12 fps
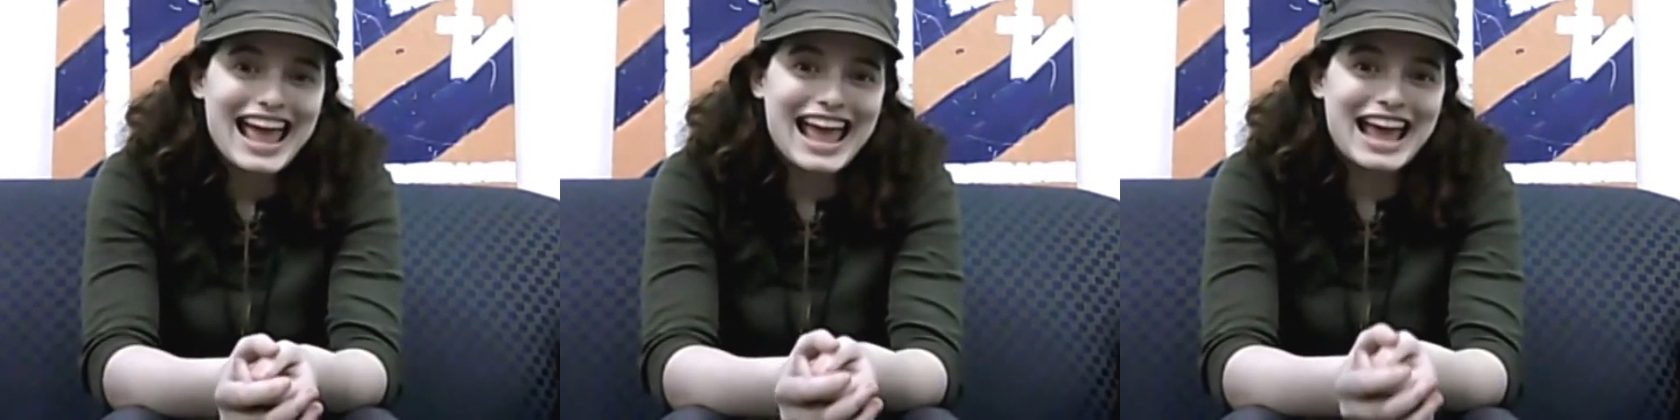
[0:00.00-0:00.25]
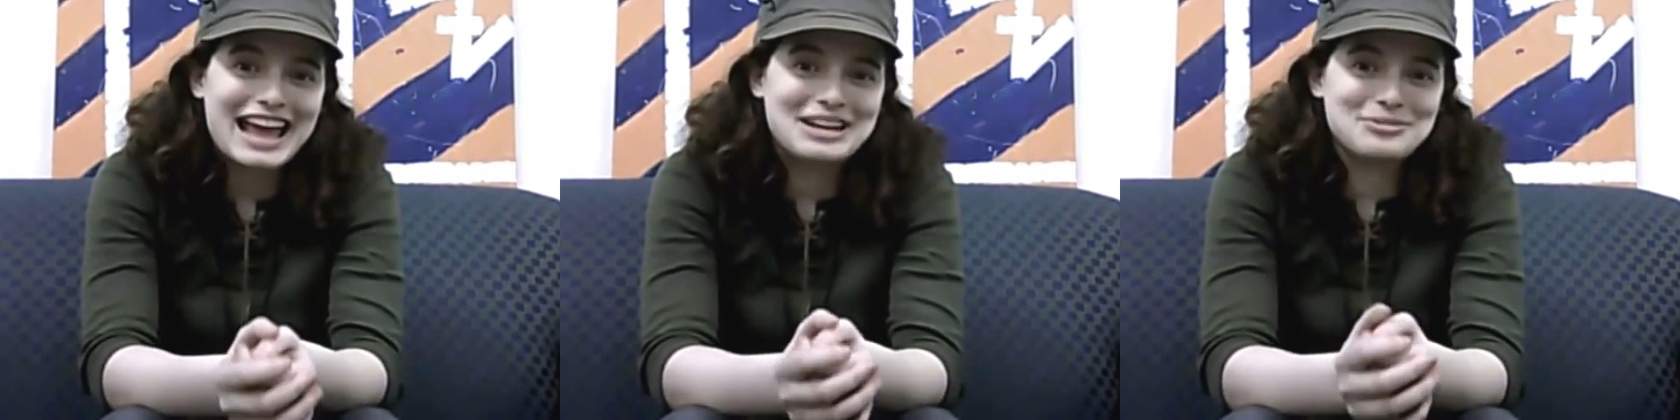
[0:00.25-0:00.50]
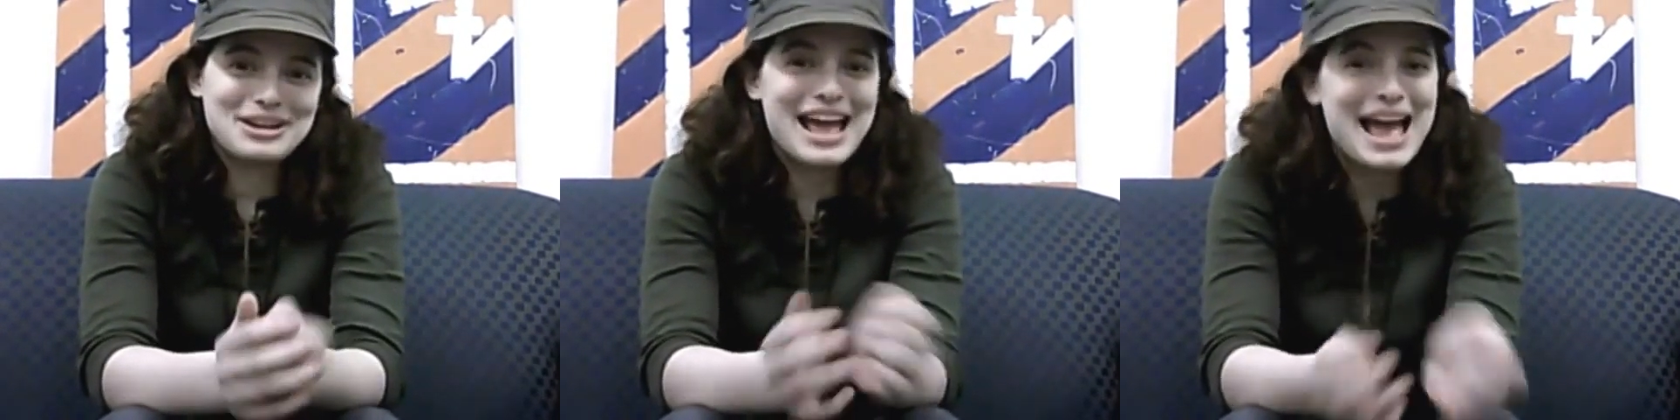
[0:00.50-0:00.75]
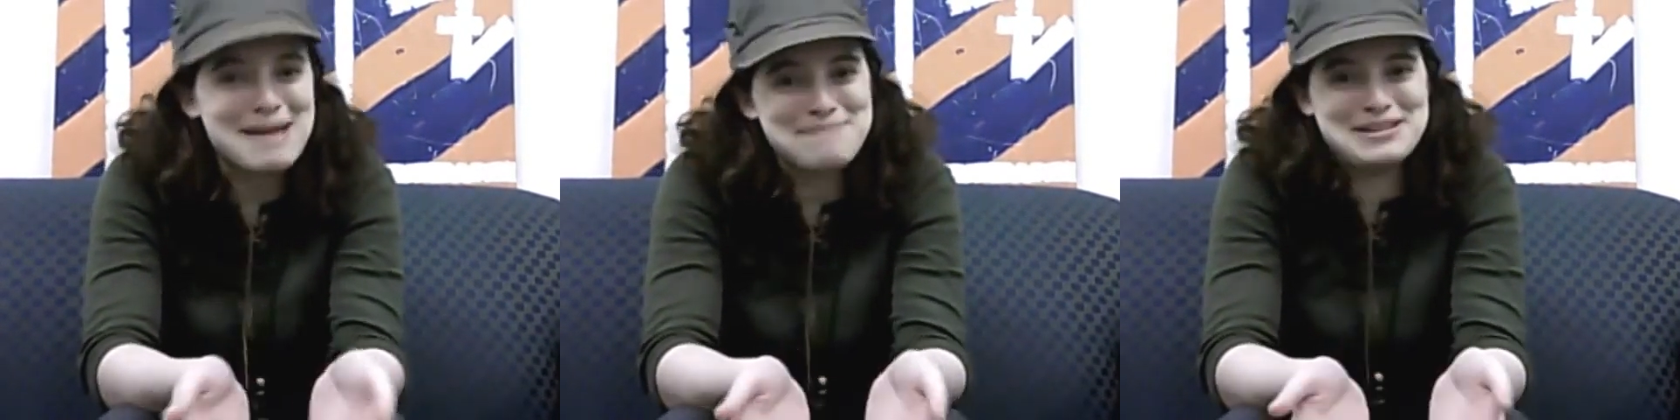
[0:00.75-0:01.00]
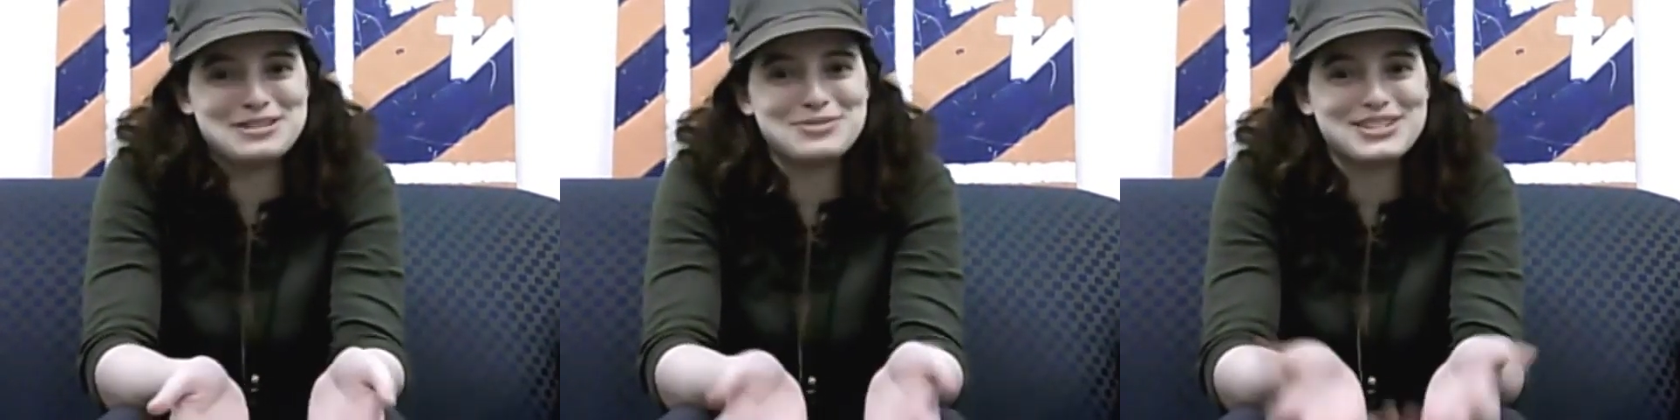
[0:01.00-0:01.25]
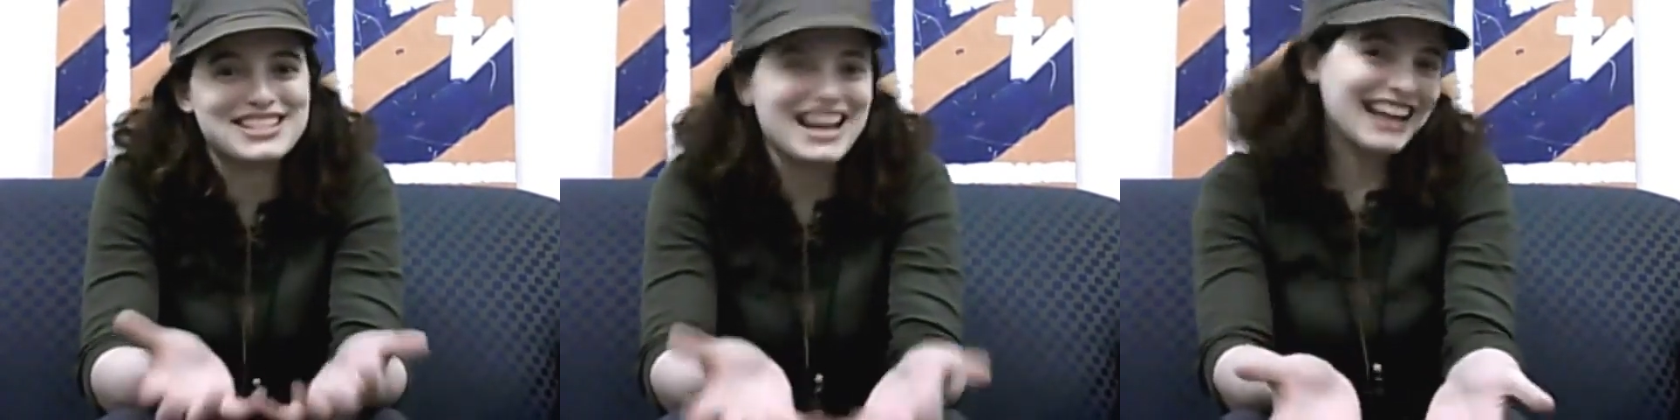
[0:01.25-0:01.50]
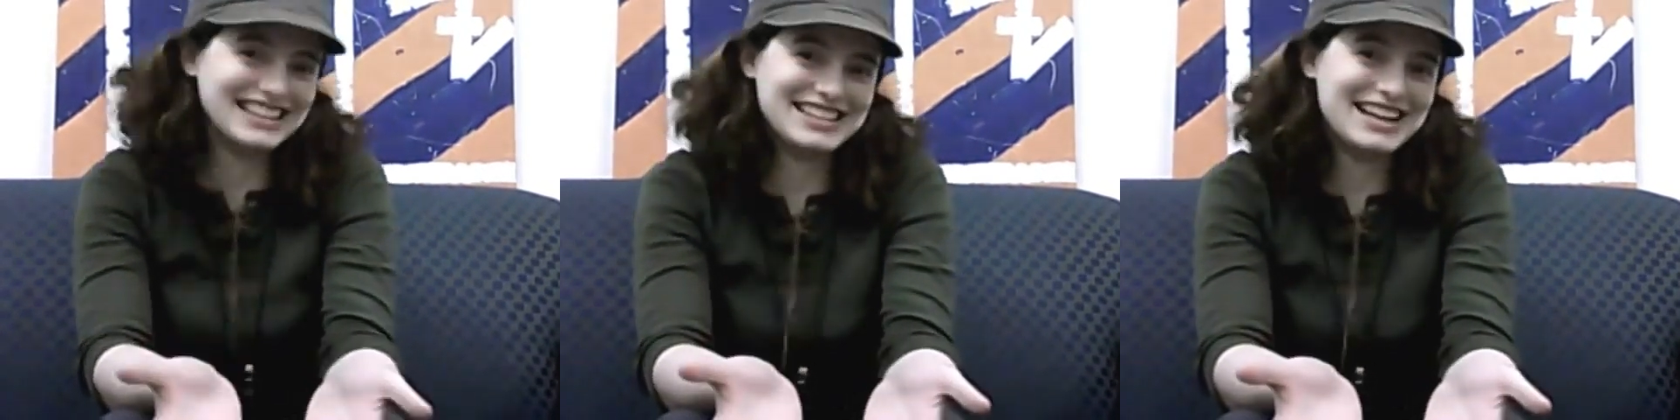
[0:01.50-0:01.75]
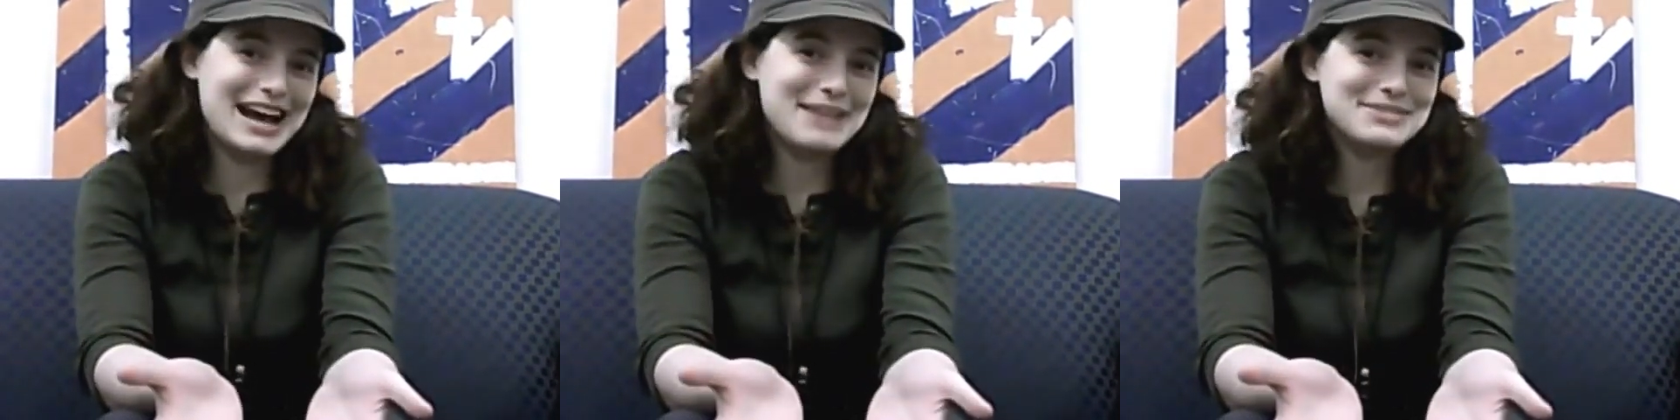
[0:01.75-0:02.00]
And what happens with
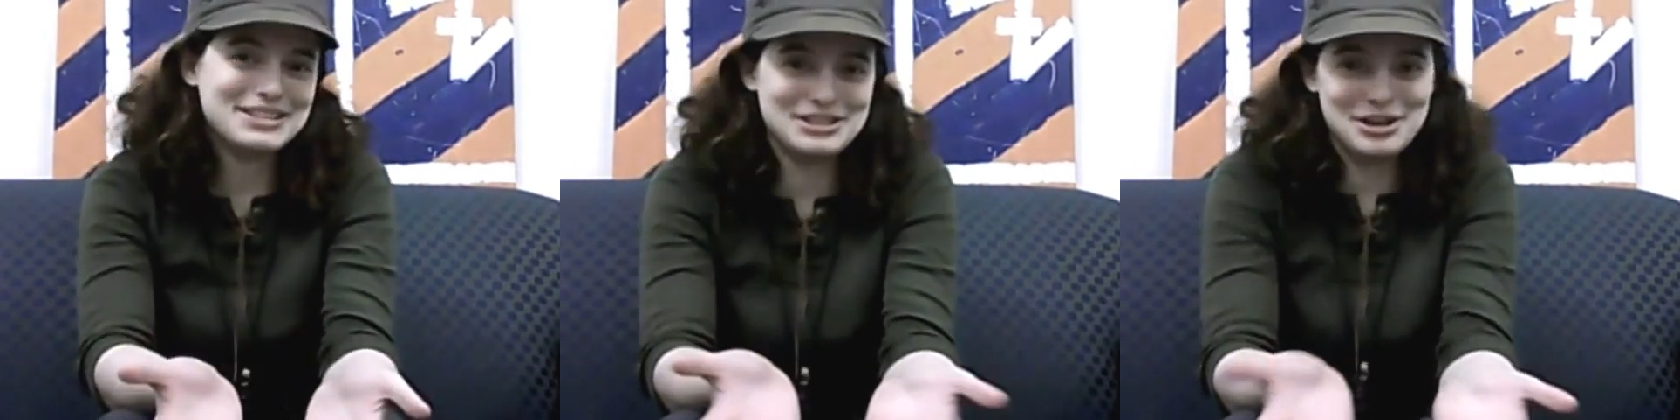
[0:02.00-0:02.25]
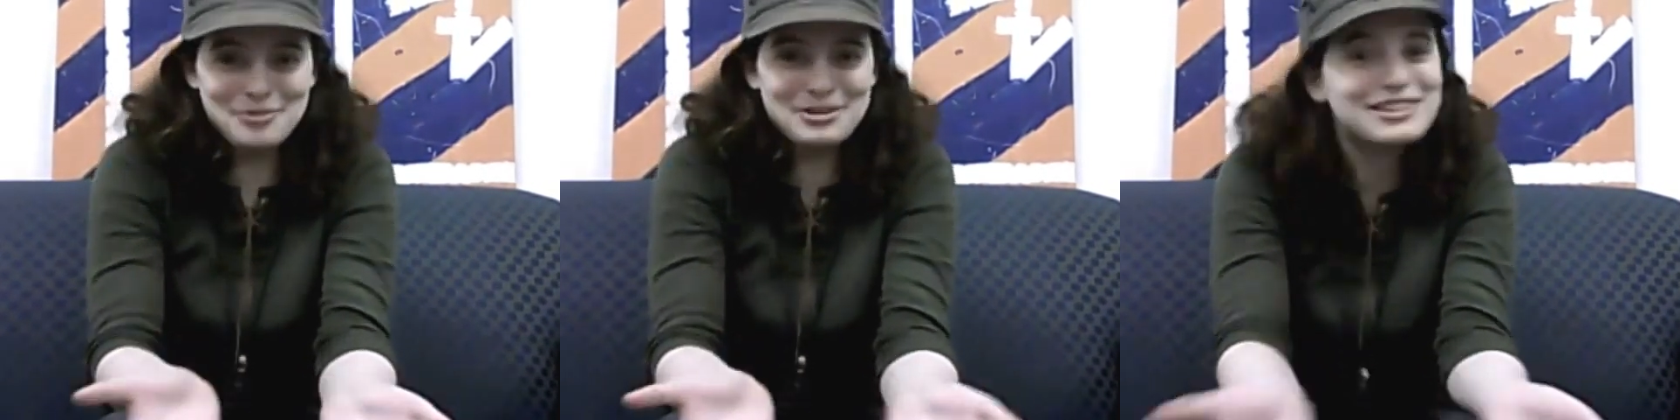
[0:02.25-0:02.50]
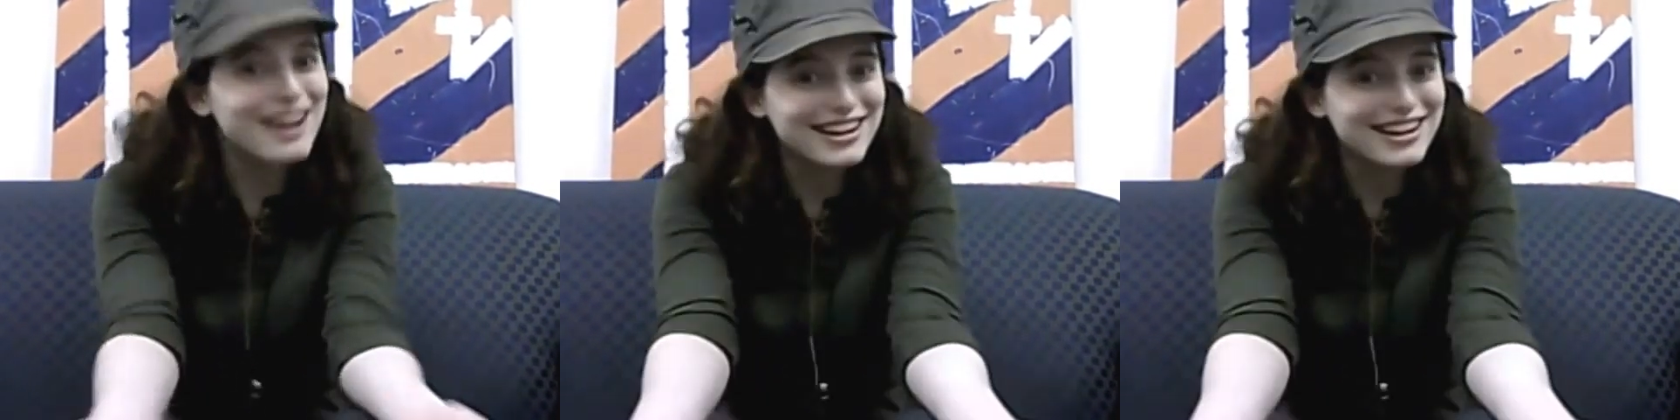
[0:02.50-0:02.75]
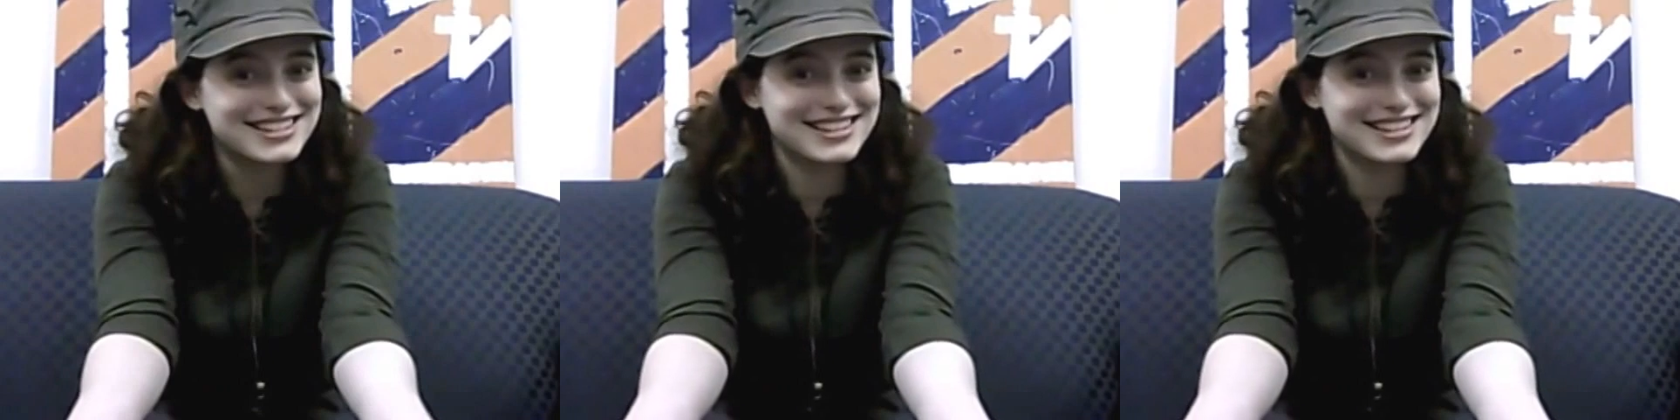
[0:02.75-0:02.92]
silent types is no one talks